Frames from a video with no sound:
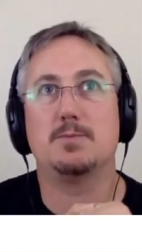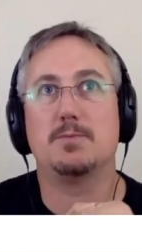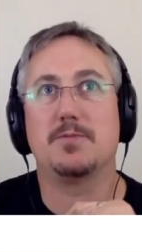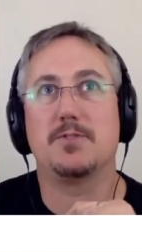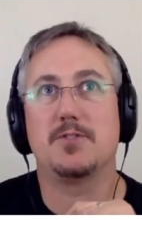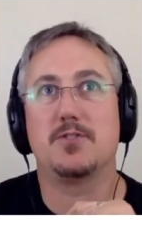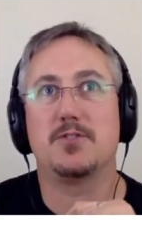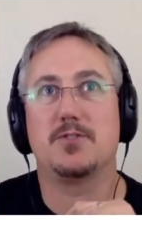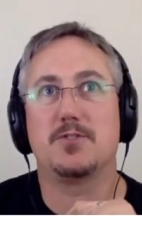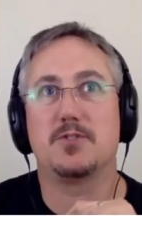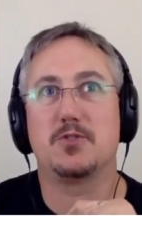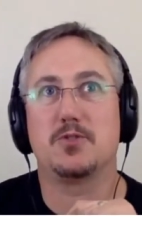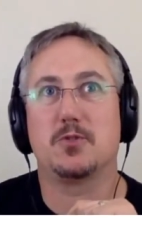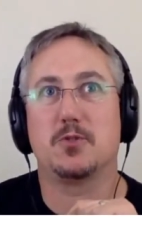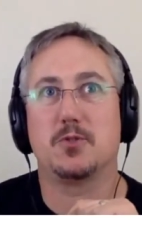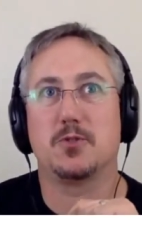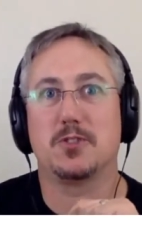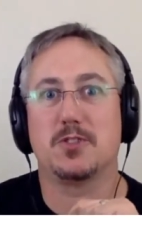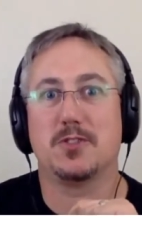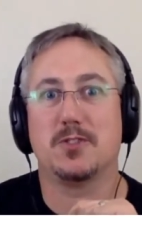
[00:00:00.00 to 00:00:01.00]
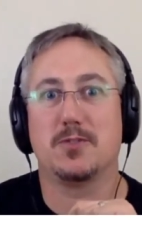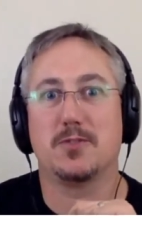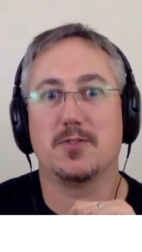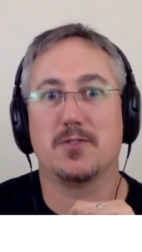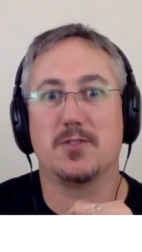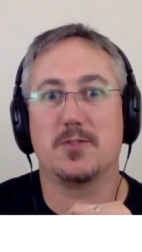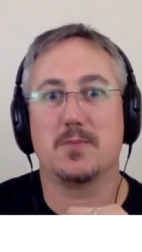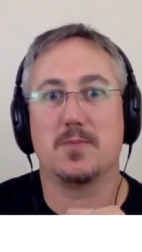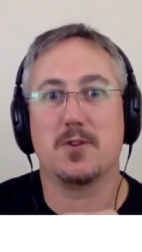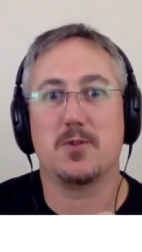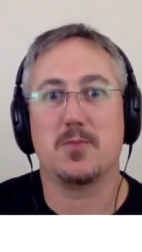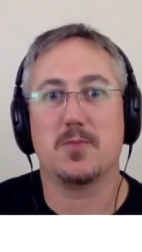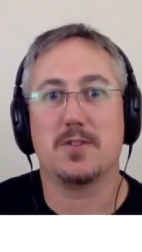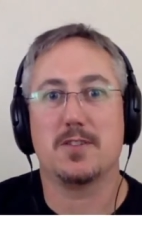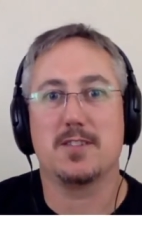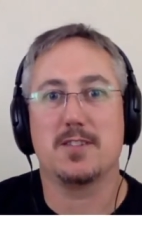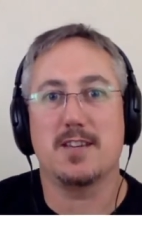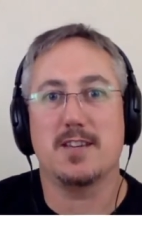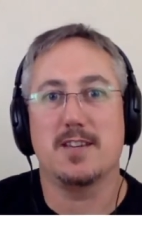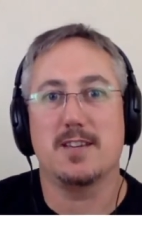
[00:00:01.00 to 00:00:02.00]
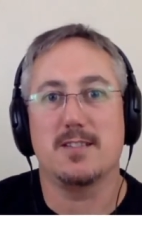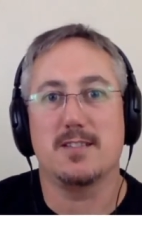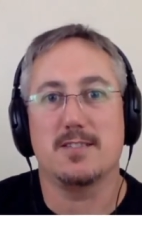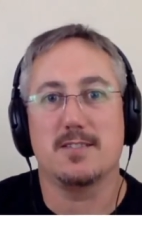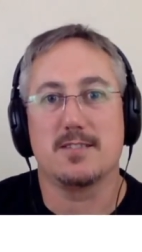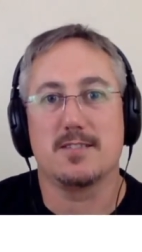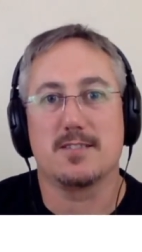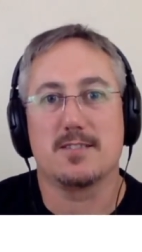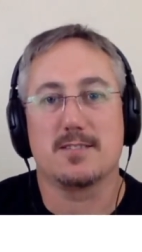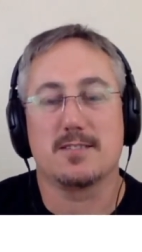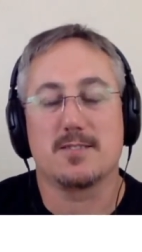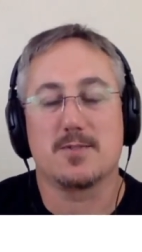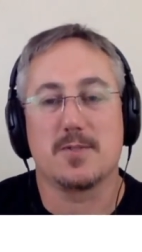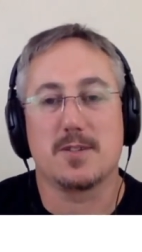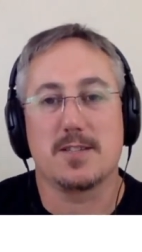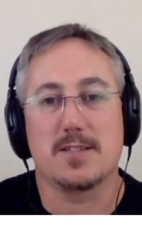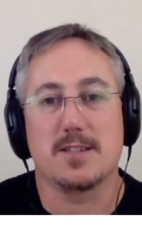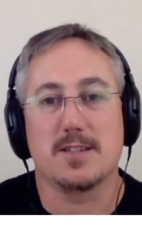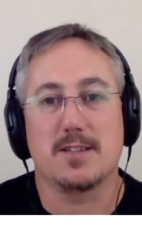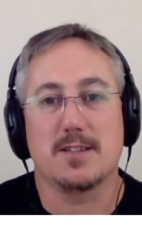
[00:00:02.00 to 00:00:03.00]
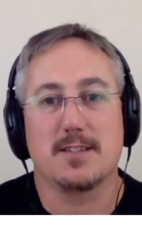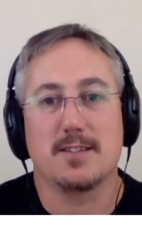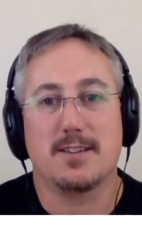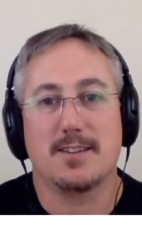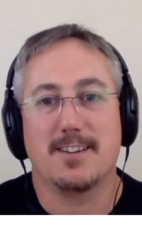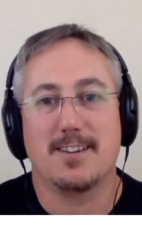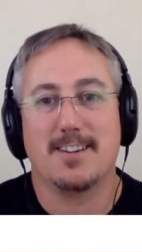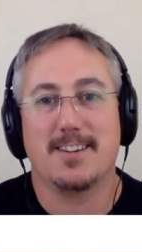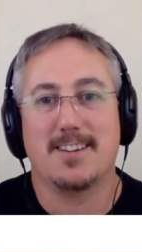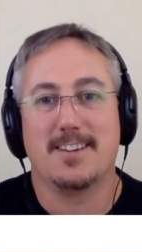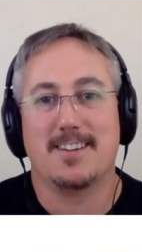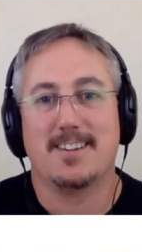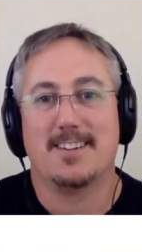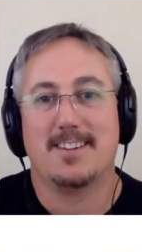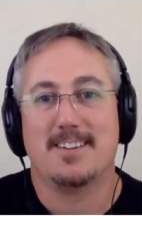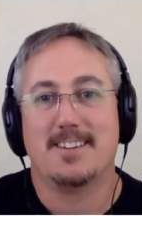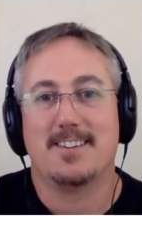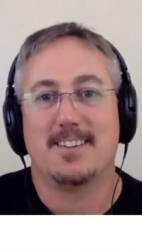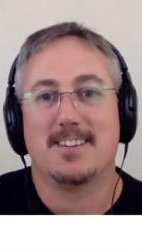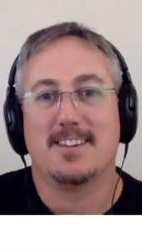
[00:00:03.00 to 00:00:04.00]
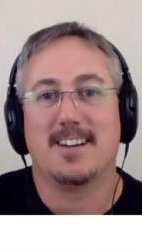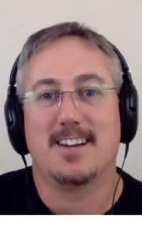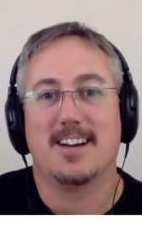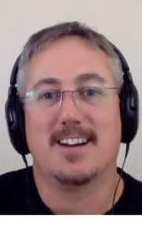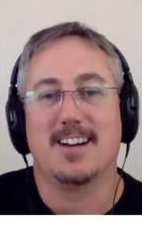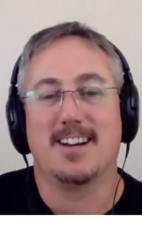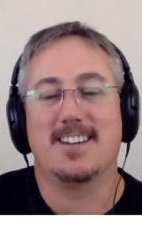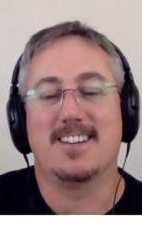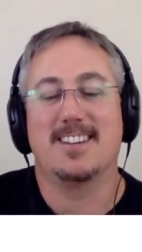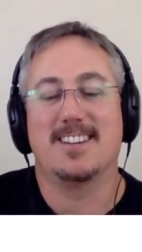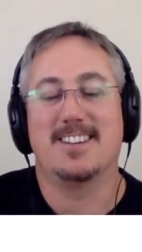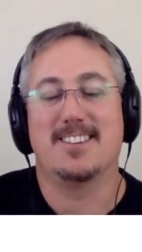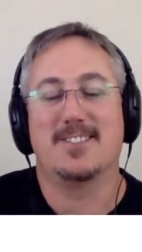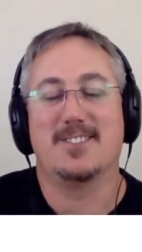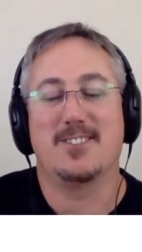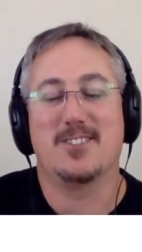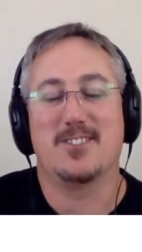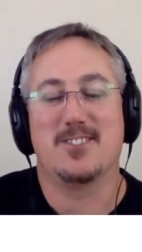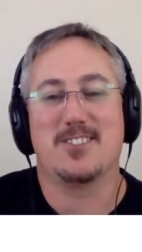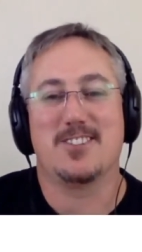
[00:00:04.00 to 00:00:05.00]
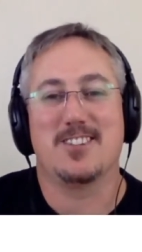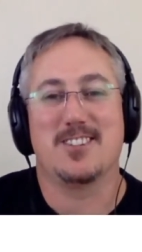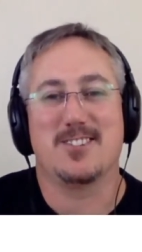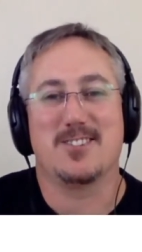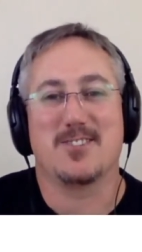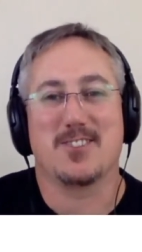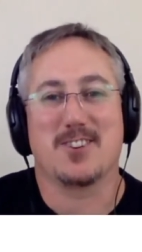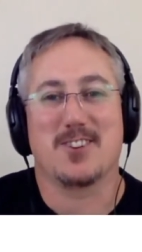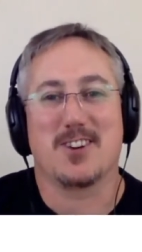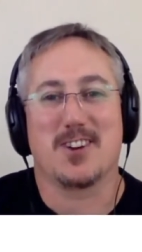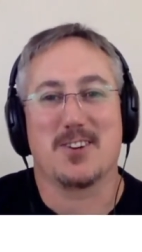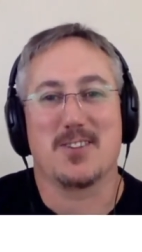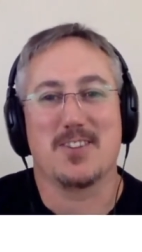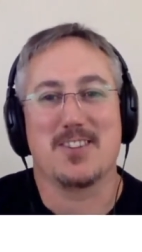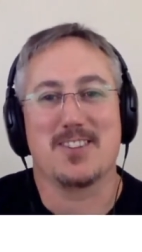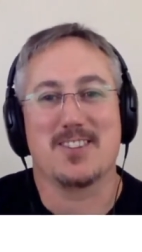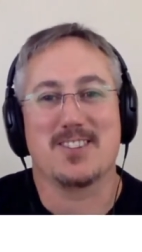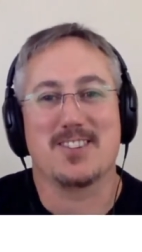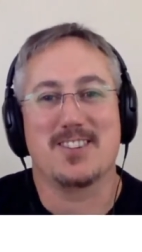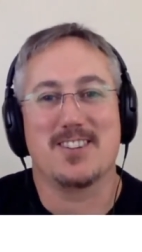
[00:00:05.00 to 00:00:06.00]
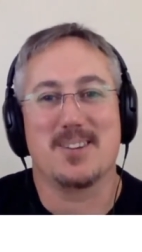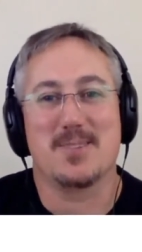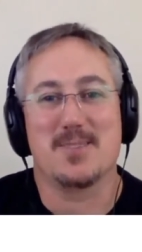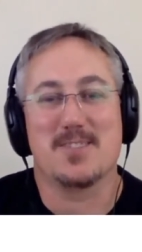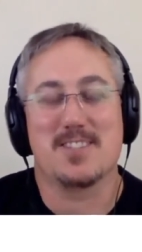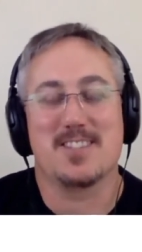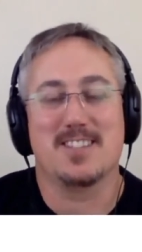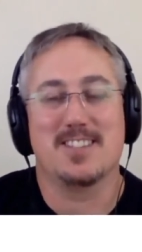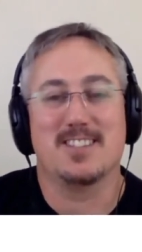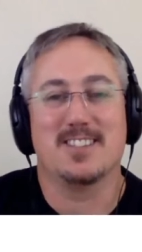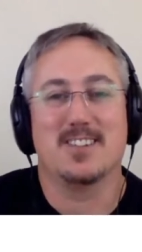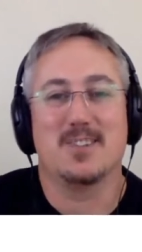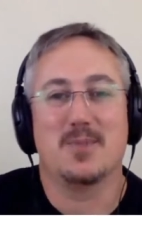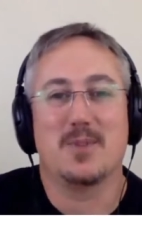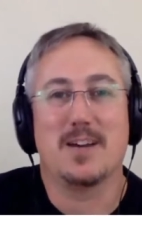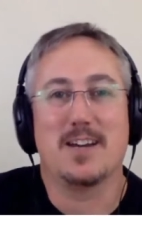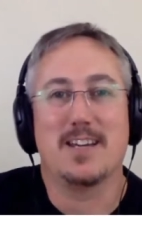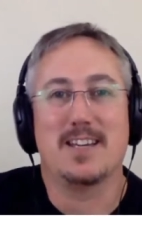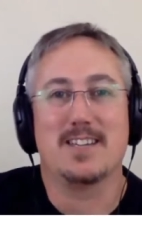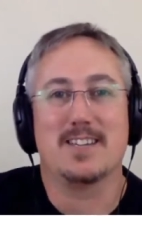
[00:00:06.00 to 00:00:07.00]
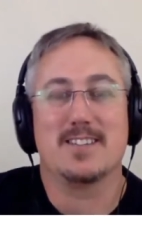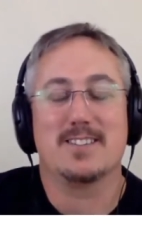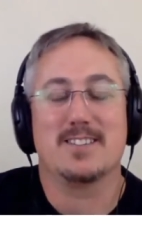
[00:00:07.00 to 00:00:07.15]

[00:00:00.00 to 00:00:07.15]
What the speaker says: Sort of at the moment is Twitter. If you search for Crack Windscreen, I'm still away.